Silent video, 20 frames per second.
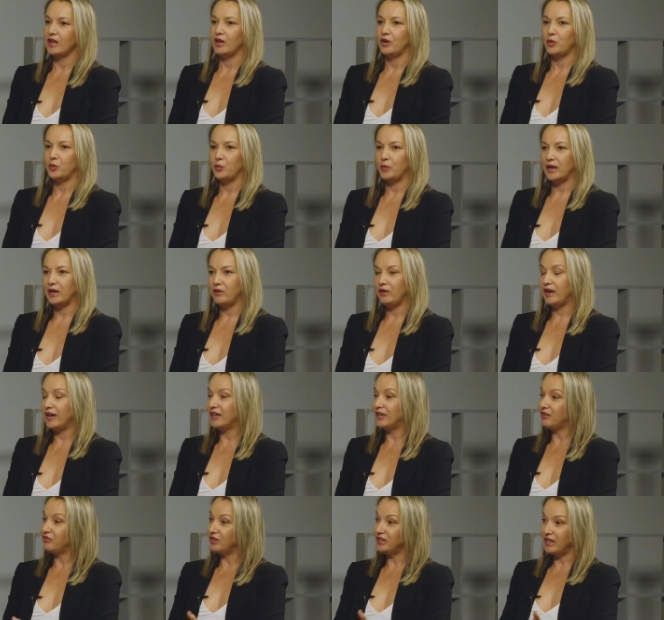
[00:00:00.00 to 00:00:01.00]
Well, I
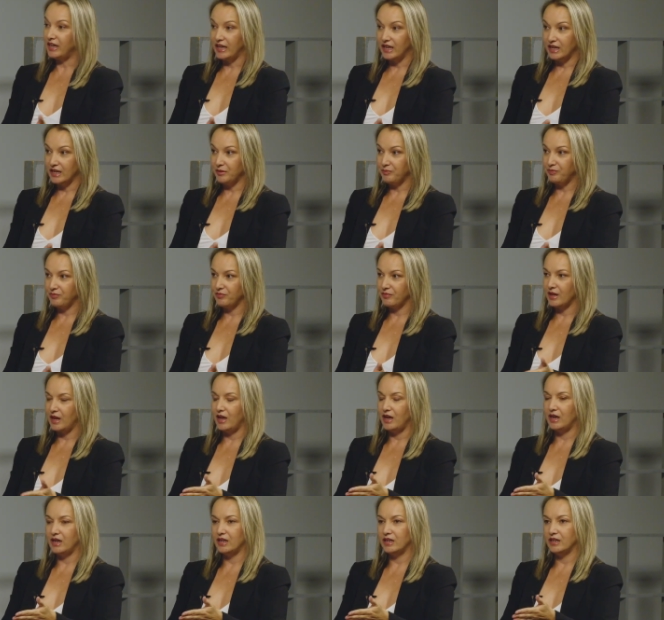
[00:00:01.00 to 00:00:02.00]
live in Hingham.
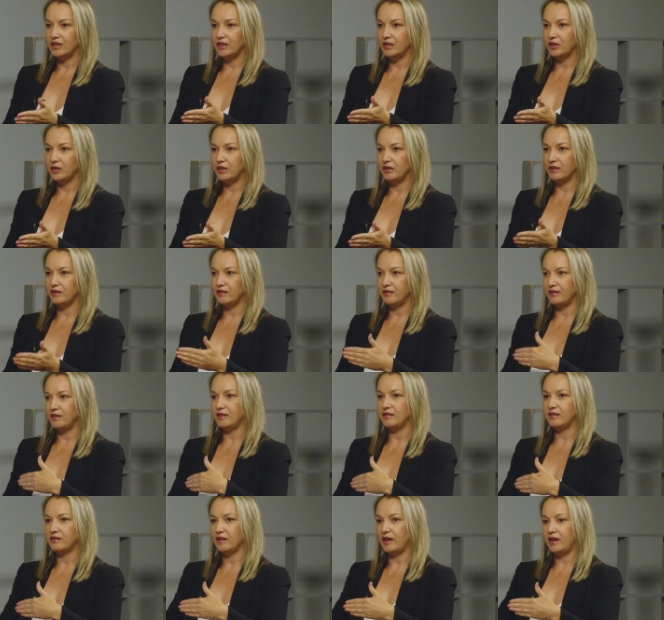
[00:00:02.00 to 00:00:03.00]

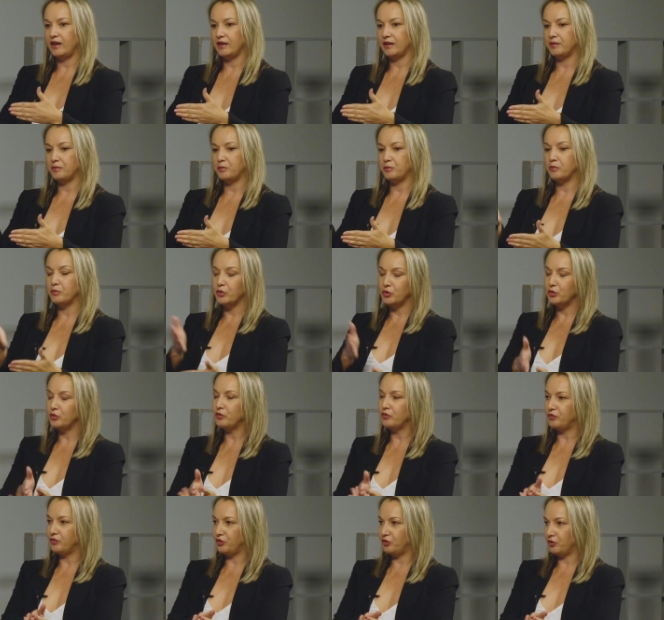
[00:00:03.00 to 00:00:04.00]
Since I
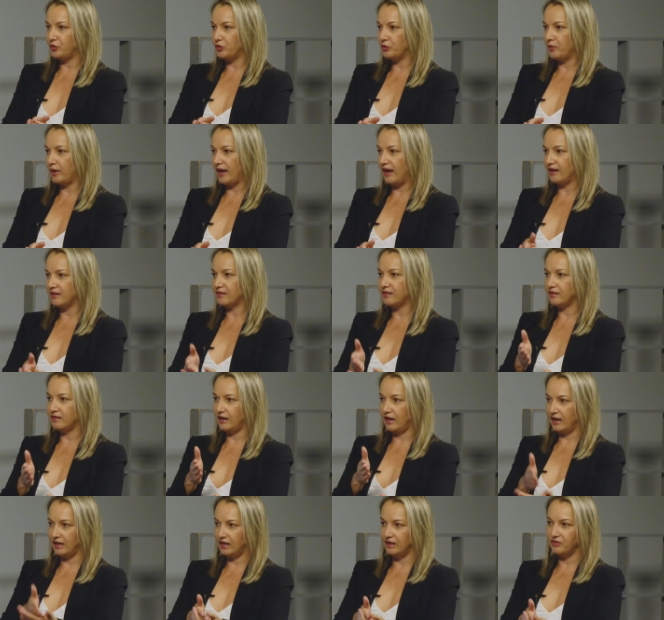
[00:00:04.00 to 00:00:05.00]
moved to U.S.,
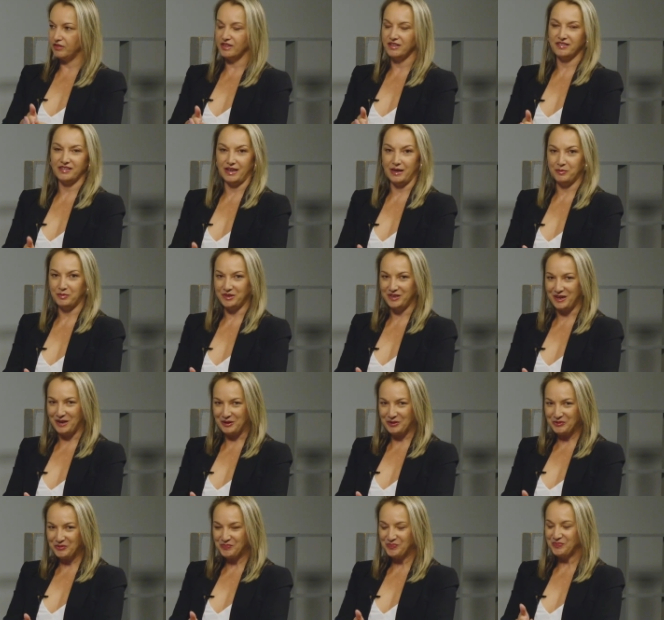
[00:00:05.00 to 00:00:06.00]
I live in the same
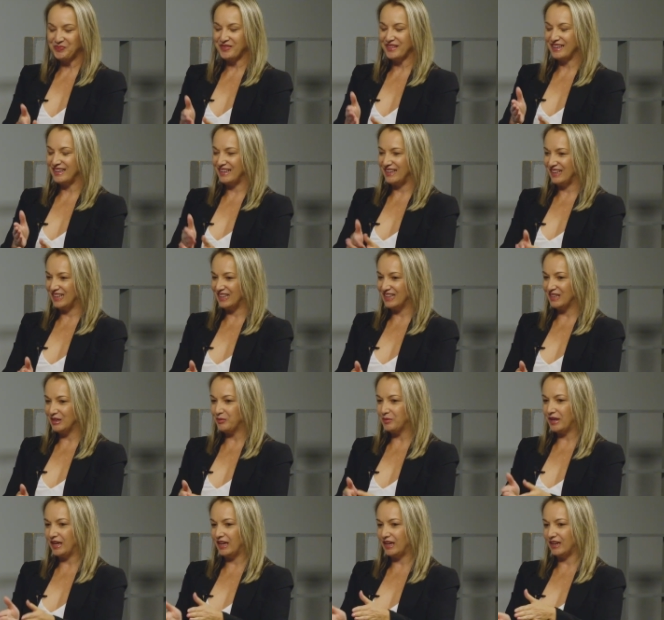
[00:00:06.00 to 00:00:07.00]
town.
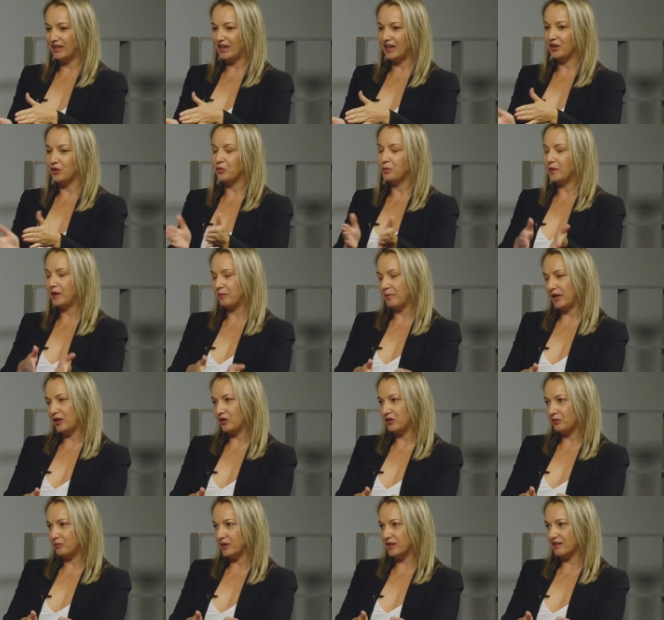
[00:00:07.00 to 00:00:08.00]
Hingham, and I opened my
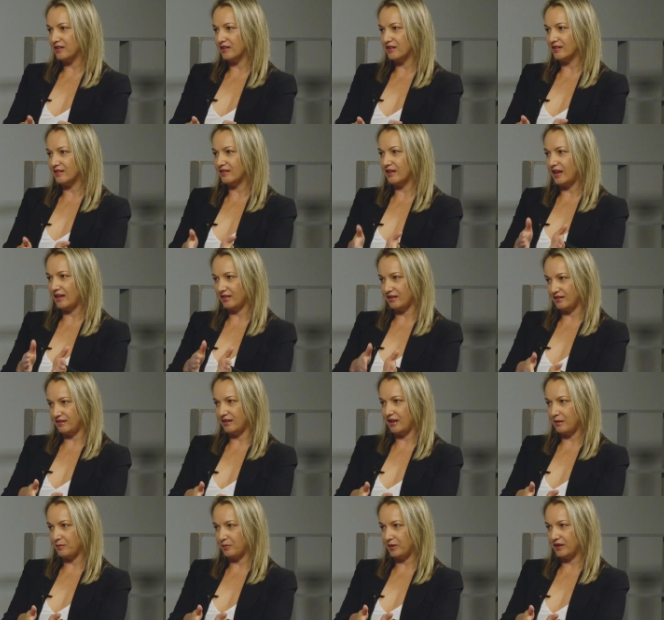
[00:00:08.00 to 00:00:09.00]
own business at the
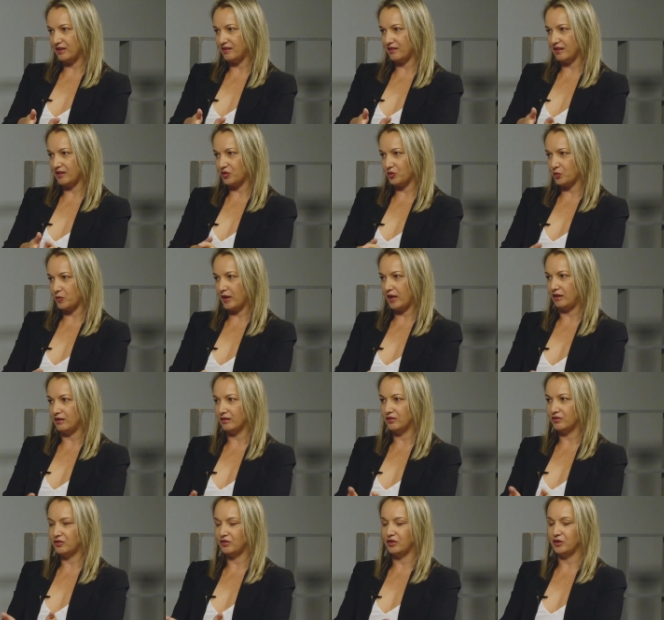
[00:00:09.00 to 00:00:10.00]
same place as well.
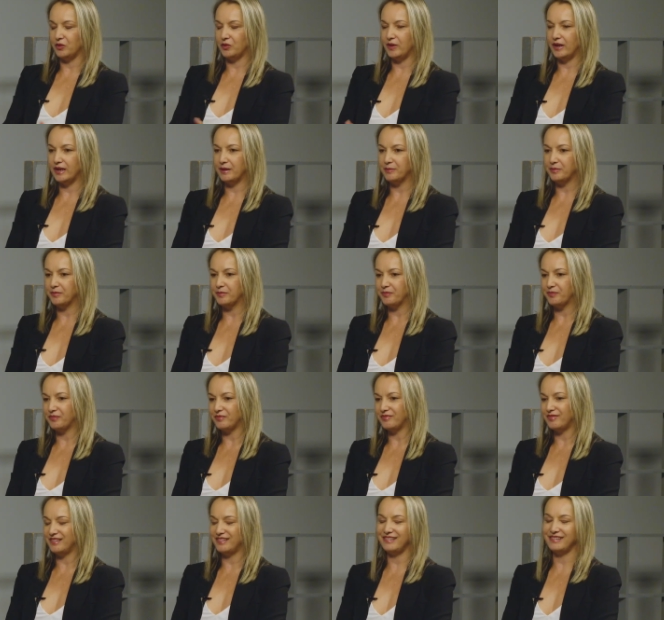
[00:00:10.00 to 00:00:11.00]
So I'm
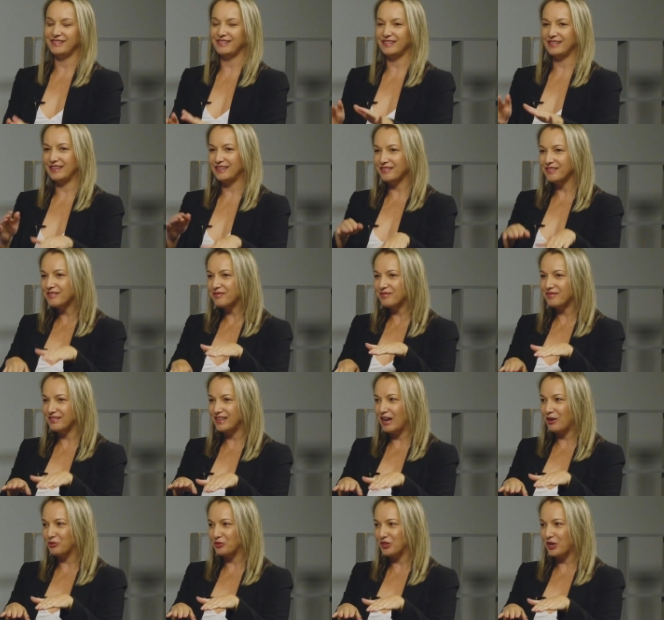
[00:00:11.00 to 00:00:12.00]

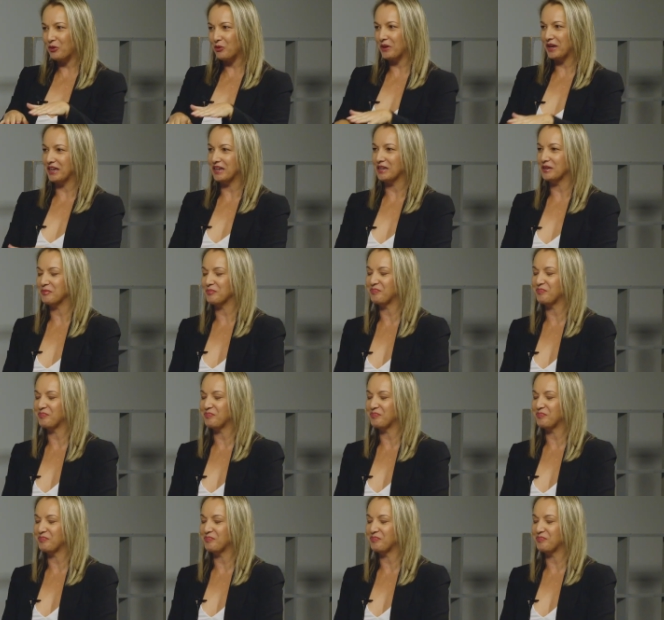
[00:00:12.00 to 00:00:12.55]
downtown Hingham.